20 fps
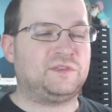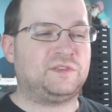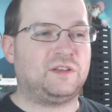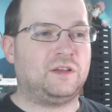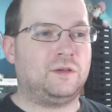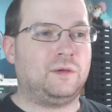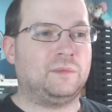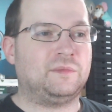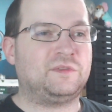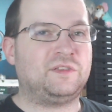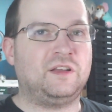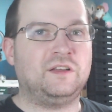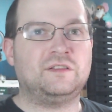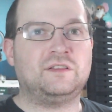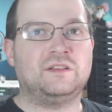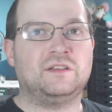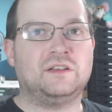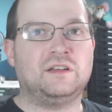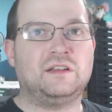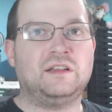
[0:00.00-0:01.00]
So I'm
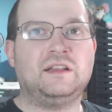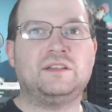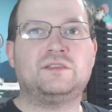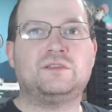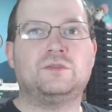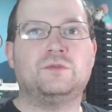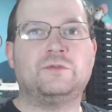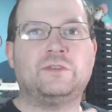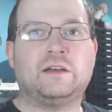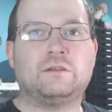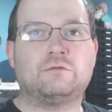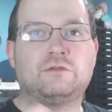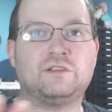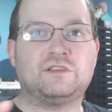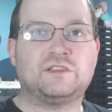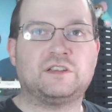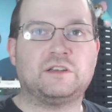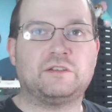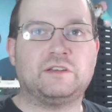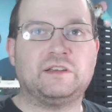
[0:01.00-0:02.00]
changing the Digital Foundry
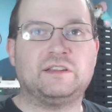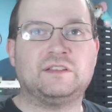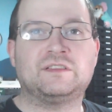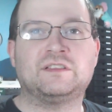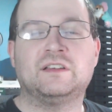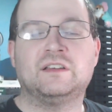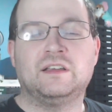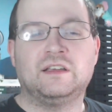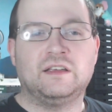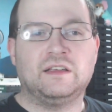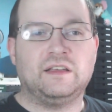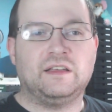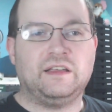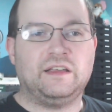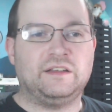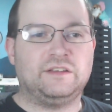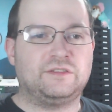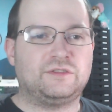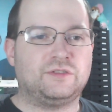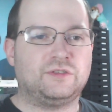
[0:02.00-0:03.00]
series
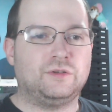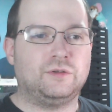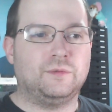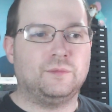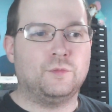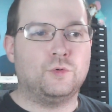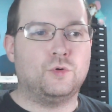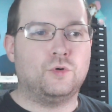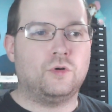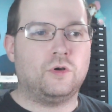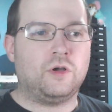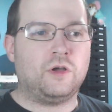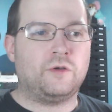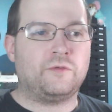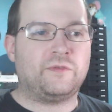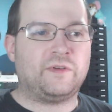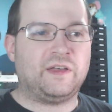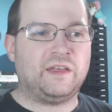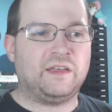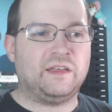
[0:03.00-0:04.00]
into more
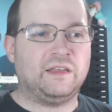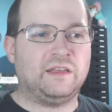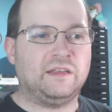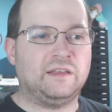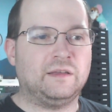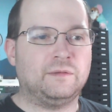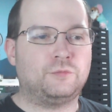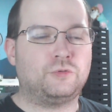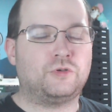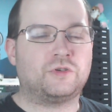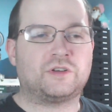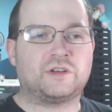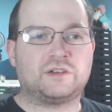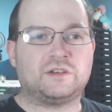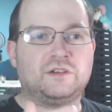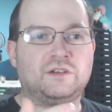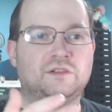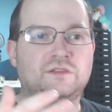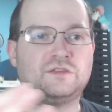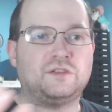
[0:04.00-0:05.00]
of a
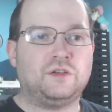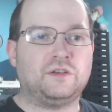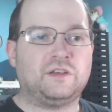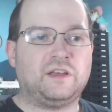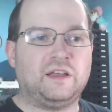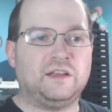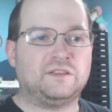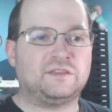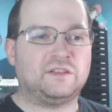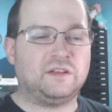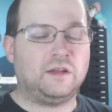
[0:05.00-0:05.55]
product showcase.